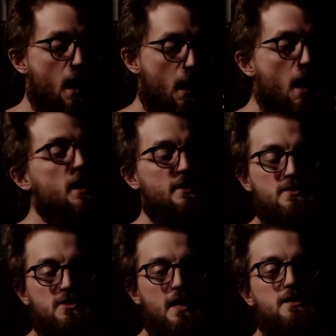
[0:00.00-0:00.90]
I can
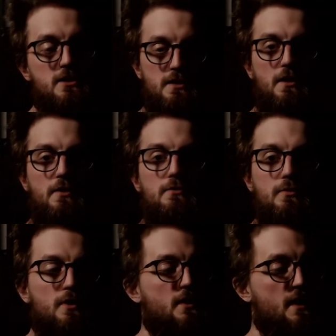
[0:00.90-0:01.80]
say to you,
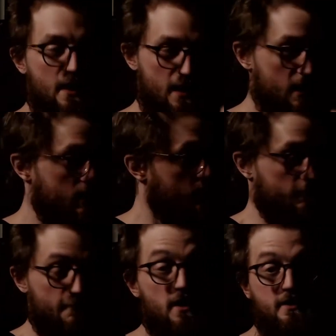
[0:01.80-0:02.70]

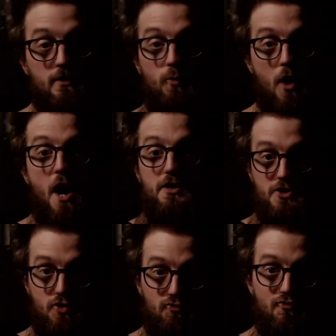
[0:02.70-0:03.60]
fucking works
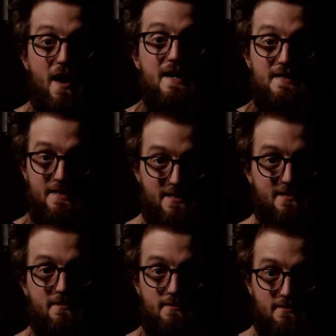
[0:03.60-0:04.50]
great
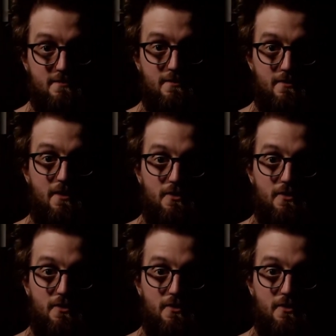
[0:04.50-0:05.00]
on the